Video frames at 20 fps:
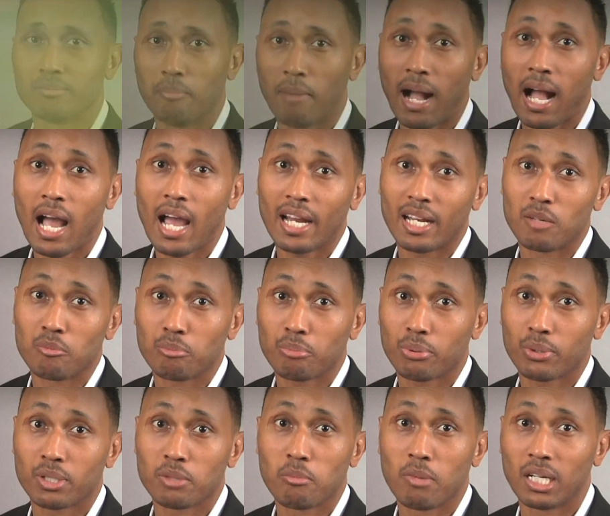mine and
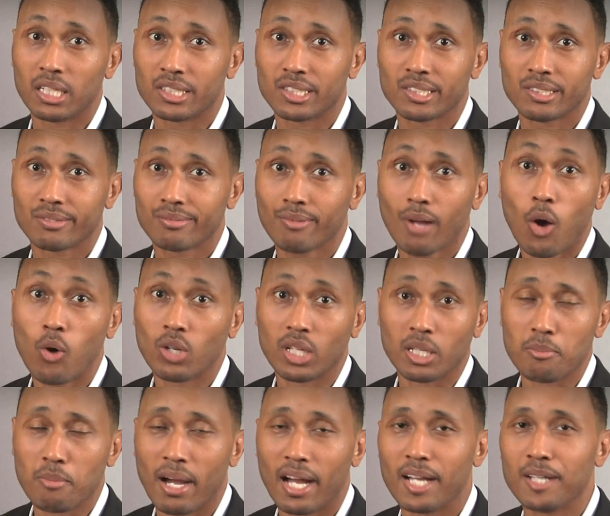pretty much only
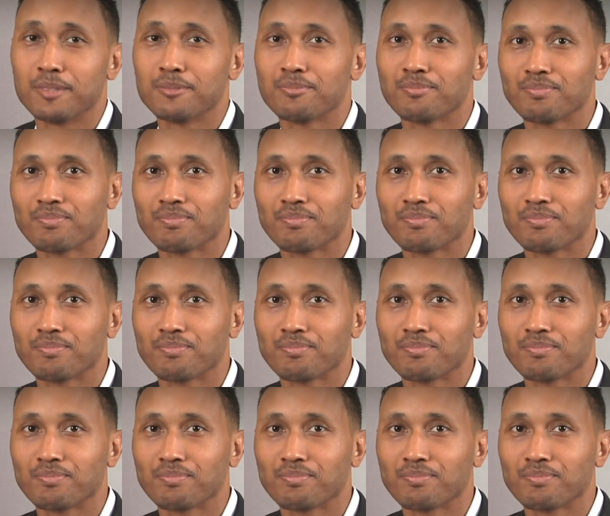mine.